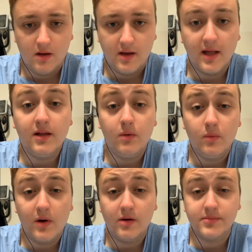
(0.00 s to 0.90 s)
Hello and
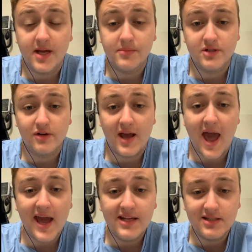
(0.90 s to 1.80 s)
welcome to episode
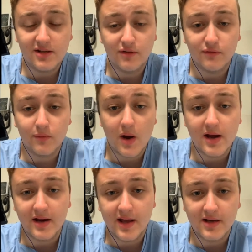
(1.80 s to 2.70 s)
8 of Wine
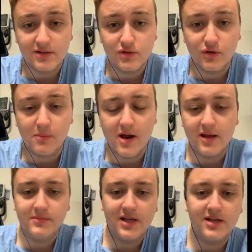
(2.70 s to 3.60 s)
and House Talk. My
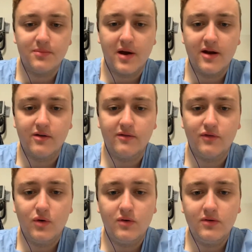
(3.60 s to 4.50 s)
name's Andy Pater, of
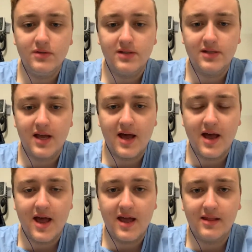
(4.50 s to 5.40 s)
course,
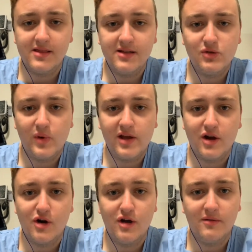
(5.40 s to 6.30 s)
and this week
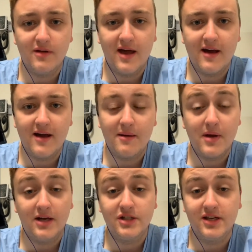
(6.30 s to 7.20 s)
I'm
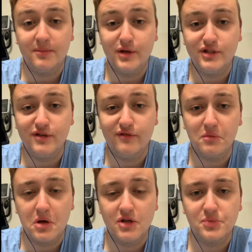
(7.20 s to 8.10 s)
actually coming to you from
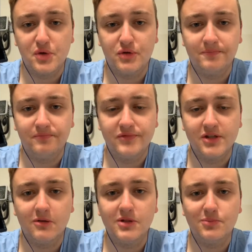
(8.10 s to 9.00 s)
hospital. So
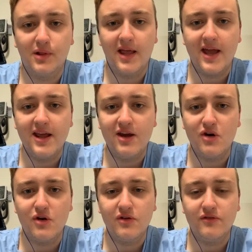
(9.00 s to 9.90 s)
I was planning
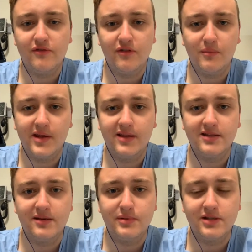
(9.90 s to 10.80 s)
on filming
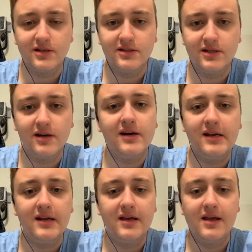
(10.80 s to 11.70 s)
this episode tonight,
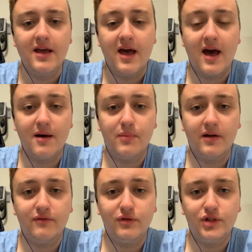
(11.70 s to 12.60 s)
but
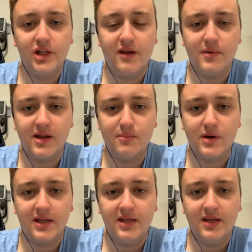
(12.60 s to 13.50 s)
unfortunately I've been hit
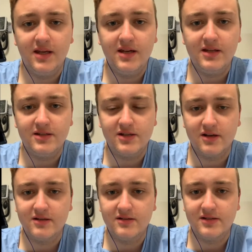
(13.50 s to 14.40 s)
by kidney
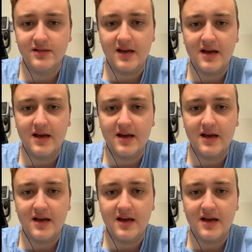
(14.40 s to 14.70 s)
stones,